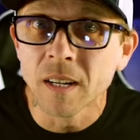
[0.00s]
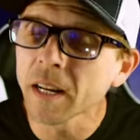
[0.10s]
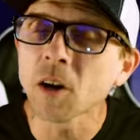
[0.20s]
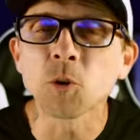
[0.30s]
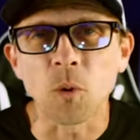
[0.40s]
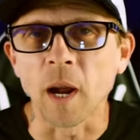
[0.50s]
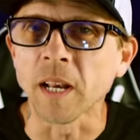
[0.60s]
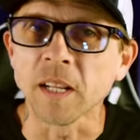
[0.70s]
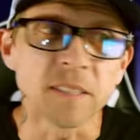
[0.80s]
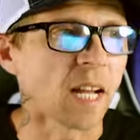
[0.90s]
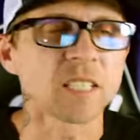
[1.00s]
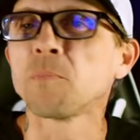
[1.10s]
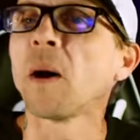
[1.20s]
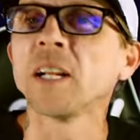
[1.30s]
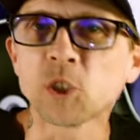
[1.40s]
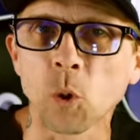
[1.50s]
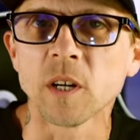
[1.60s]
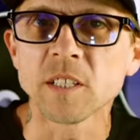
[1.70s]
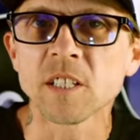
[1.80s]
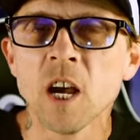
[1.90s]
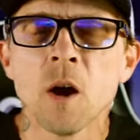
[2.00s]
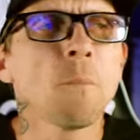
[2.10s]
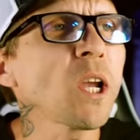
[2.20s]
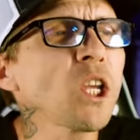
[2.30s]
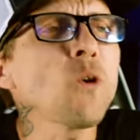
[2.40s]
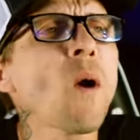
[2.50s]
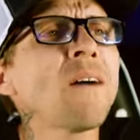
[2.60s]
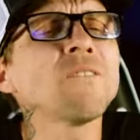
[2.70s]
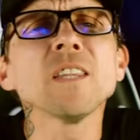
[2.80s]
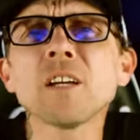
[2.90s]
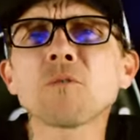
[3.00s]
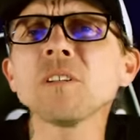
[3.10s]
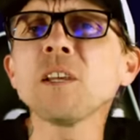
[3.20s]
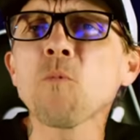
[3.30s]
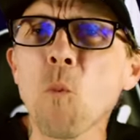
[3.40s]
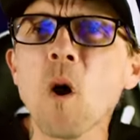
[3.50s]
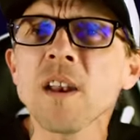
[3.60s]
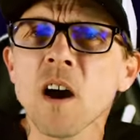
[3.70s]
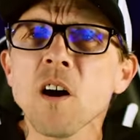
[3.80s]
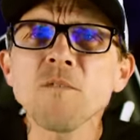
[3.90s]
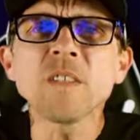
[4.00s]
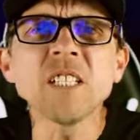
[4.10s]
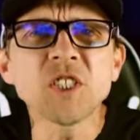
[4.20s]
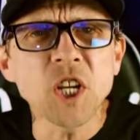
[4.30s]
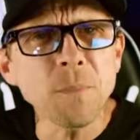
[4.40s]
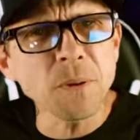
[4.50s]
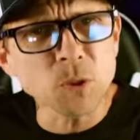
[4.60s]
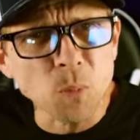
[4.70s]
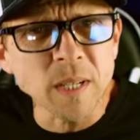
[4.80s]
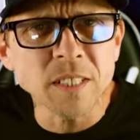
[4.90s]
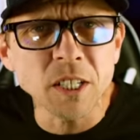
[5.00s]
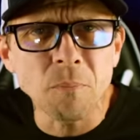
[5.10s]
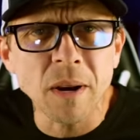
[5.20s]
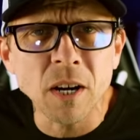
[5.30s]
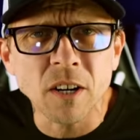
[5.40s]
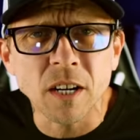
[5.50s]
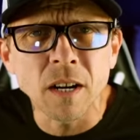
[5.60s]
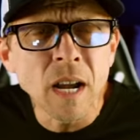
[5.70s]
Now, granted, that's by choice, but you have literally one of the cheapest rents in America,